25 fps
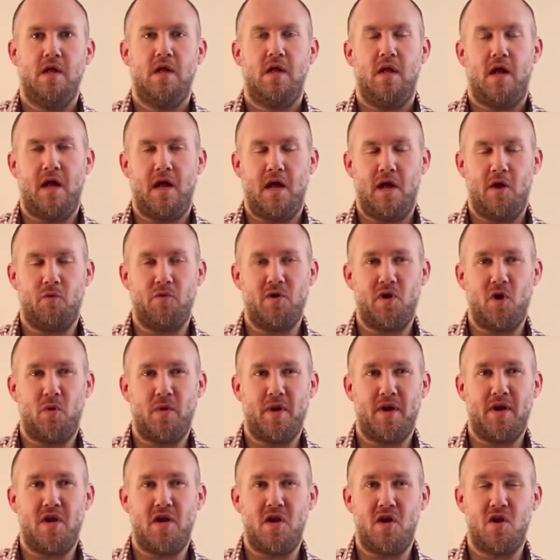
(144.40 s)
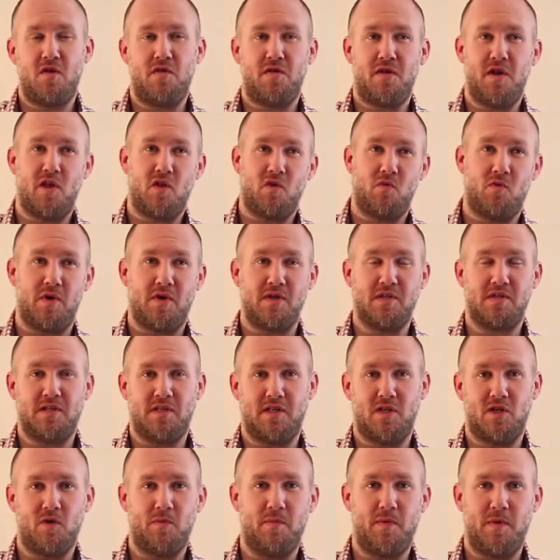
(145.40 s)
We don't want to hear the other ones a
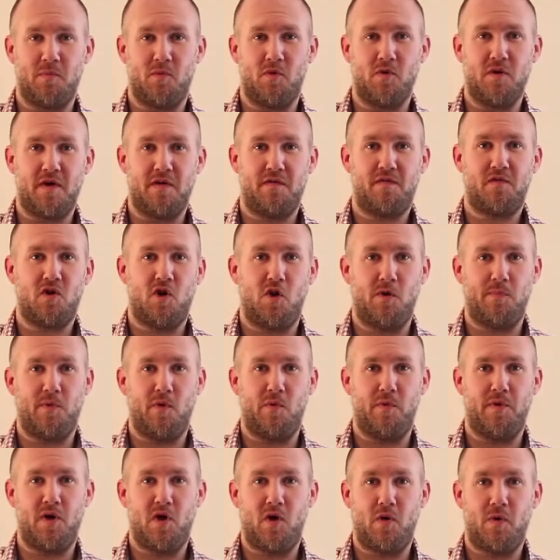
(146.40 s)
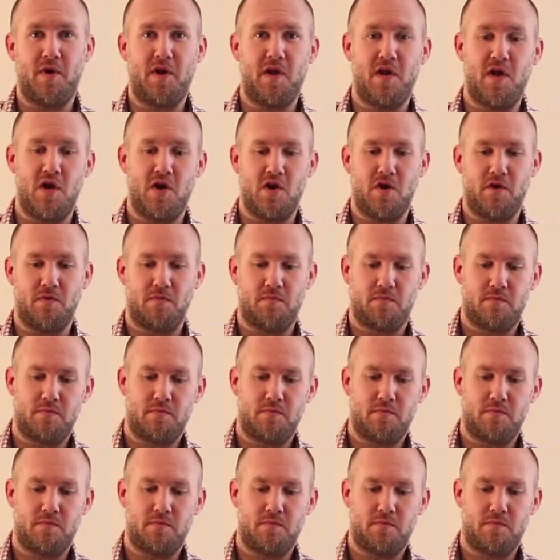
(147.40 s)
little bit more difficult, but we don't want to hear.